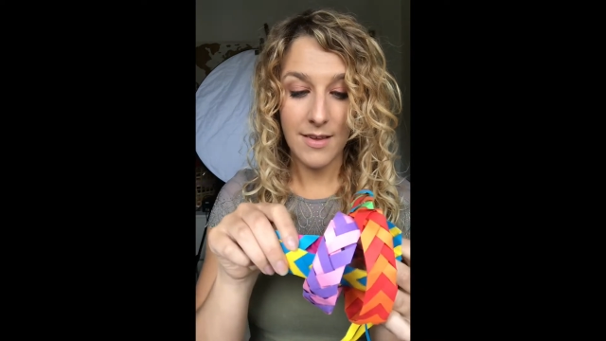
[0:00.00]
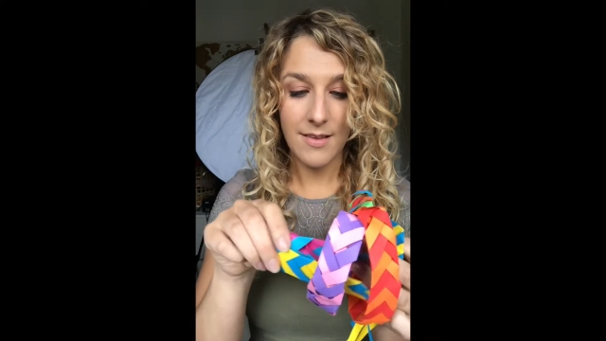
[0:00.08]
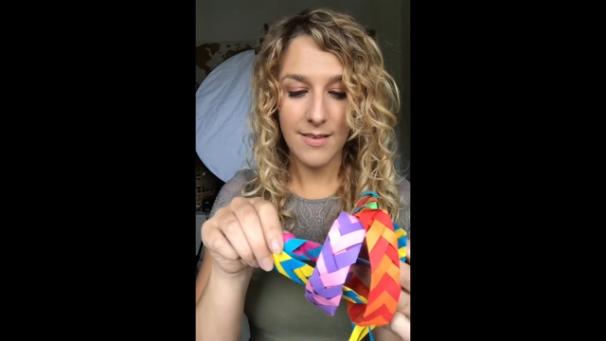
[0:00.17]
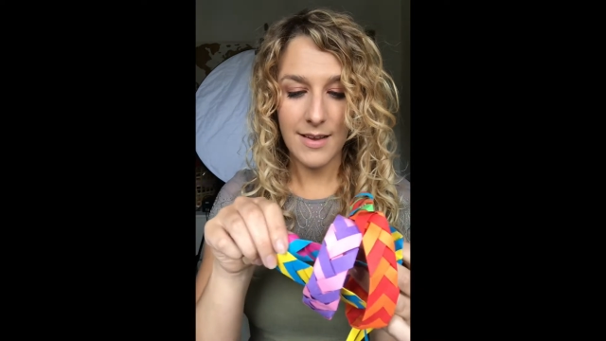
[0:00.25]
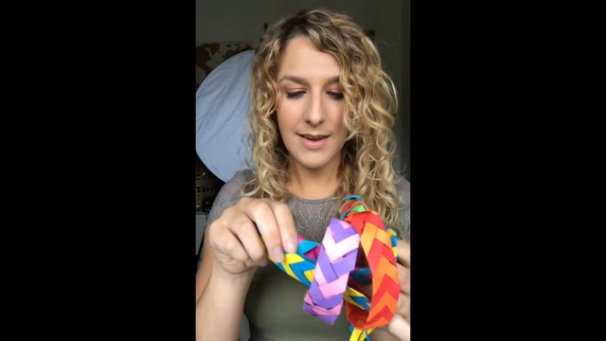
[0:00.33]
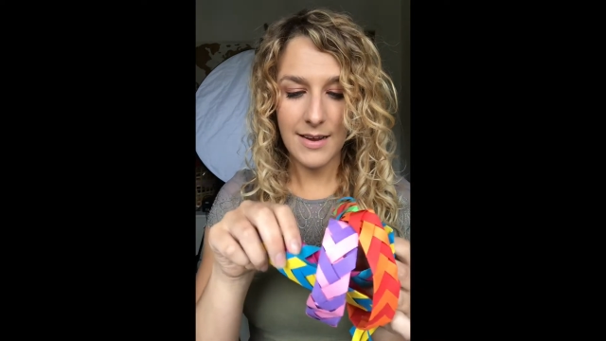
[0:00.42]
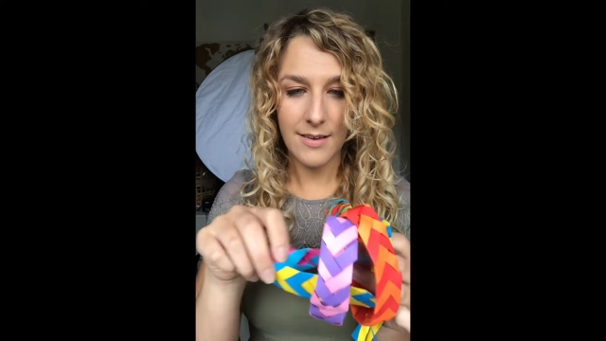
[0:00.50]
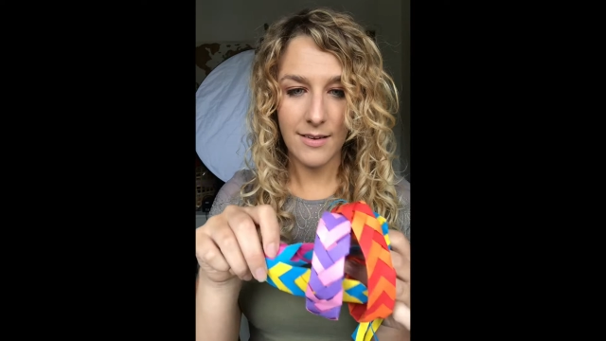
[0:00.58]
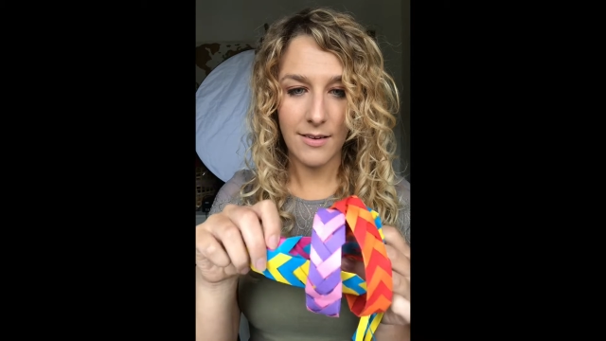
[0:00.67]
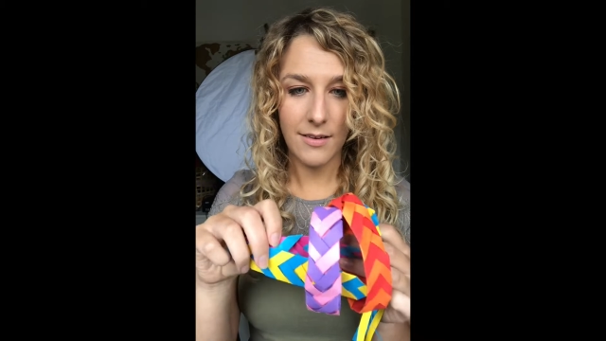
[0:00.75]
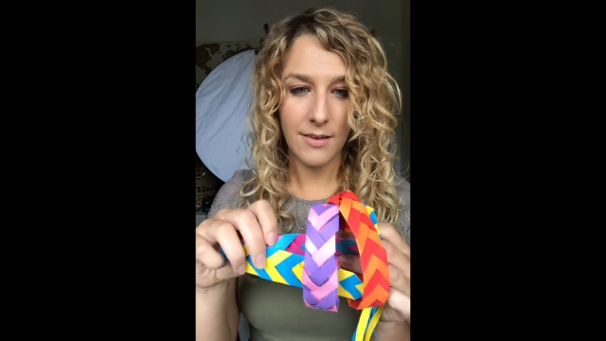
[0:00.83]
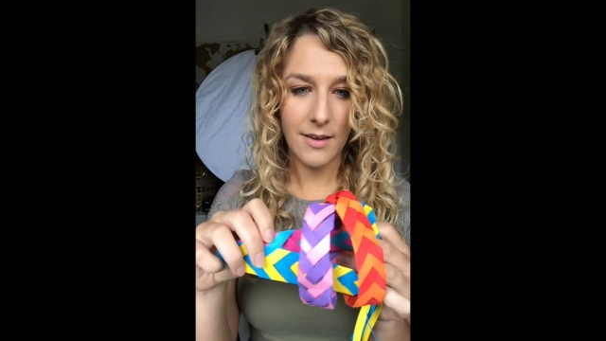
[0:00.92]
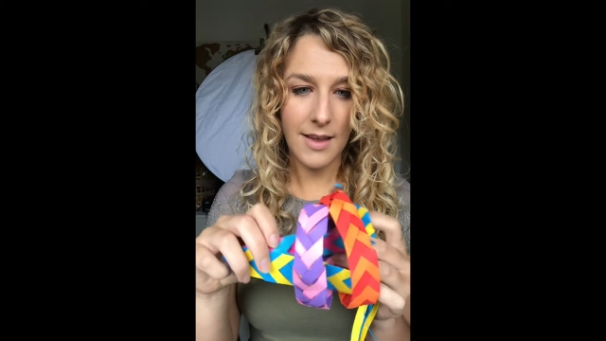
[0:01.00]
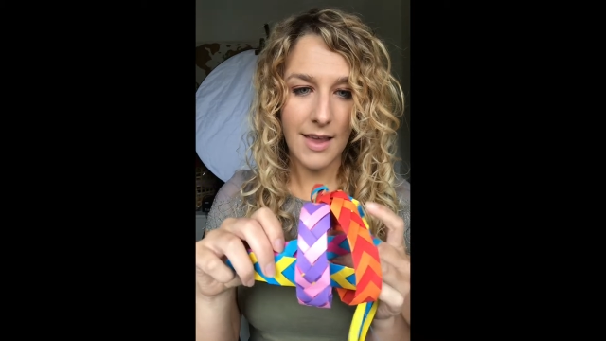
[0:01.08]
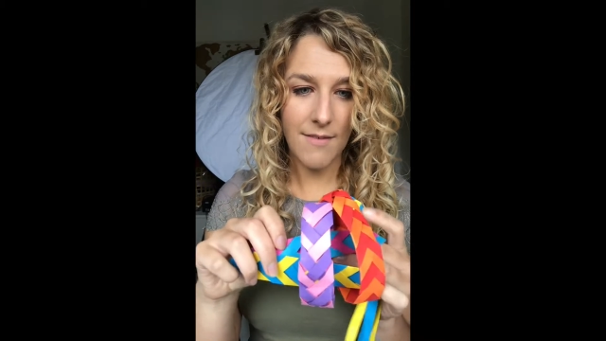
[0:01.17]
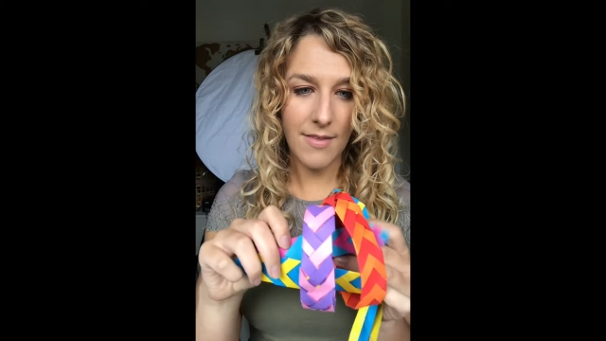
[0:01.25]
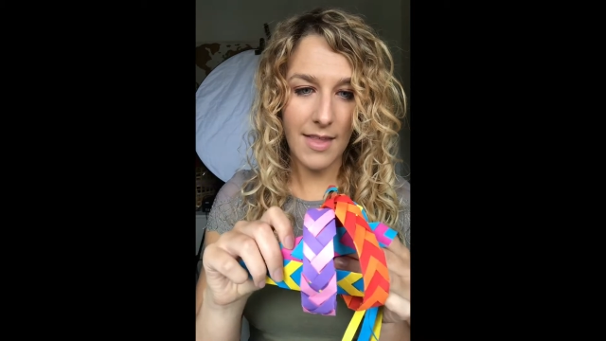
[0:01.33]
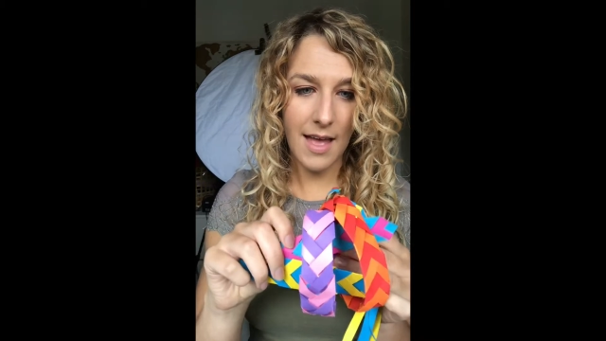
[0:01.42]
See? Look,
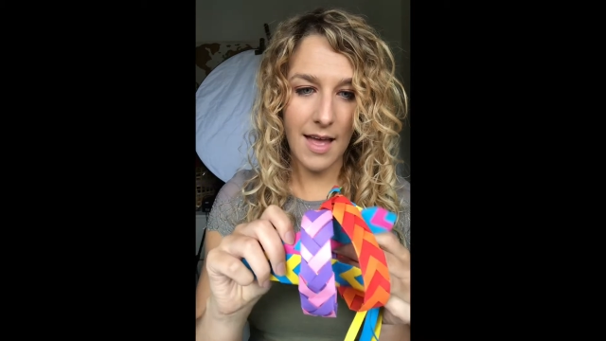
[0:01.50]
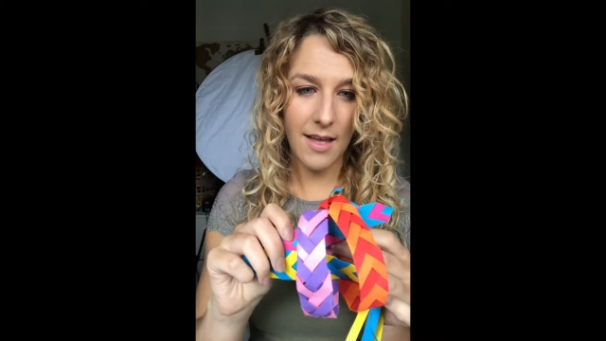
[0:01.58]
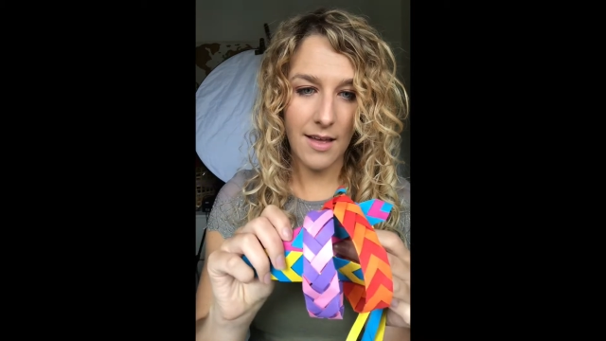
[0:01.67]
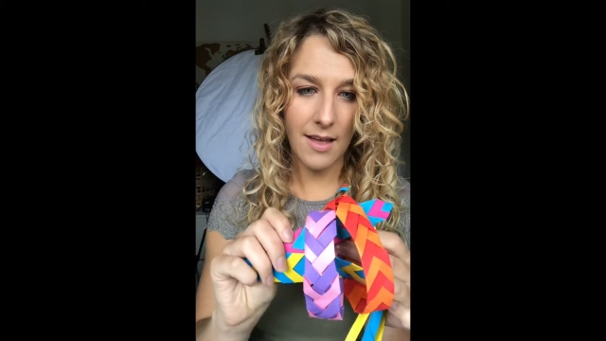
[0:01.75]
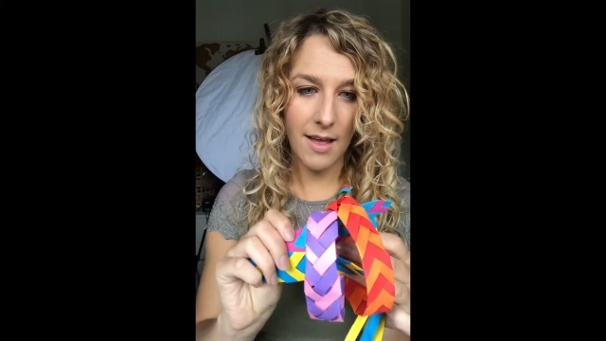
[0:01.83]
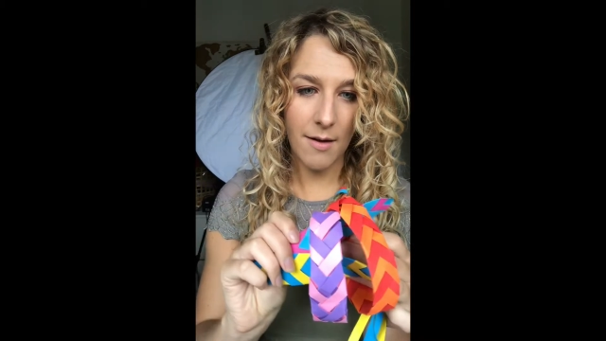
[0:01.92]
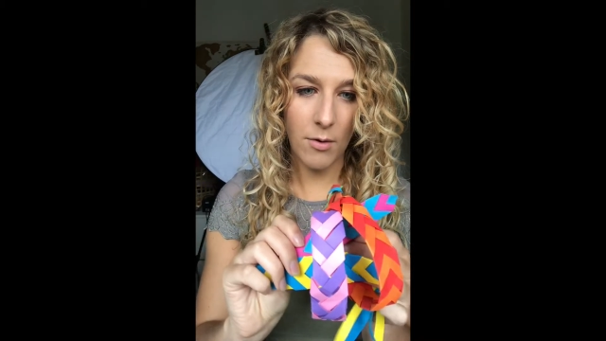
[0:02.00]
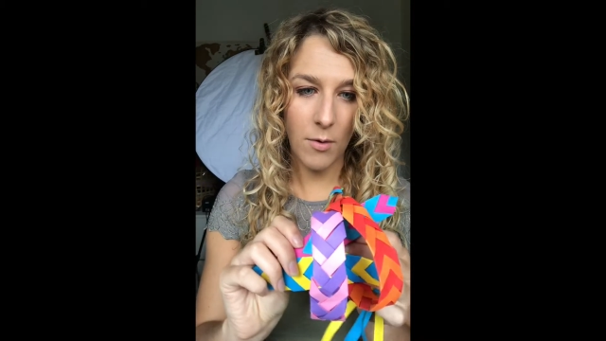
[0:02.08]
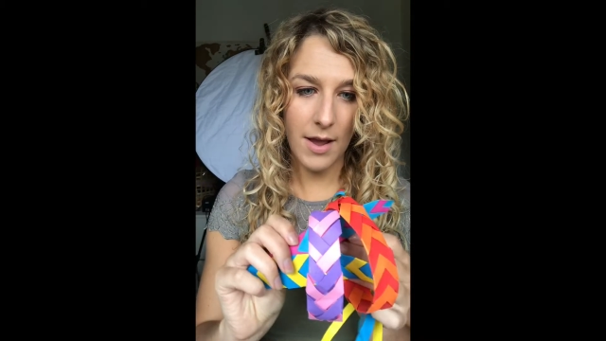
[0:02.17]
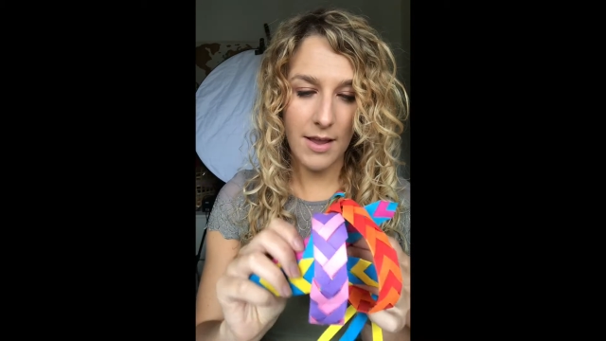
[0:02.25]
even that. I'm quite